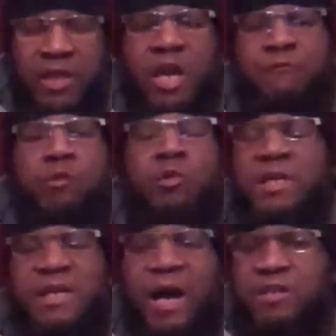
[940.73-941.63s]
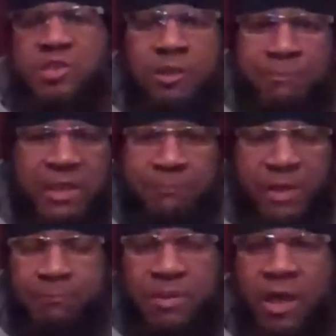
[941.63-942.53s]
If you can constantly beat
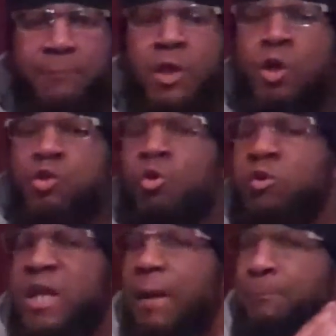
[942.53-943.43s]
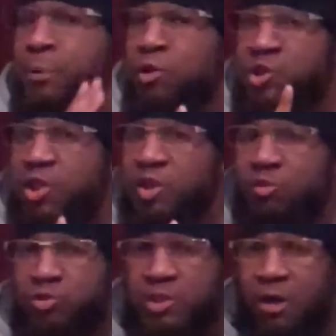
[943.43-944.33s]
people up, you're not pushing
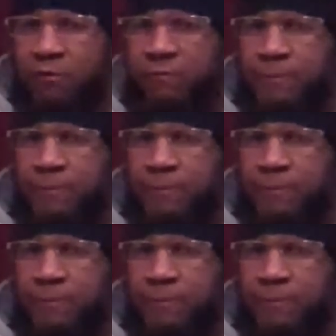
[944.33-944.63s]
yourself.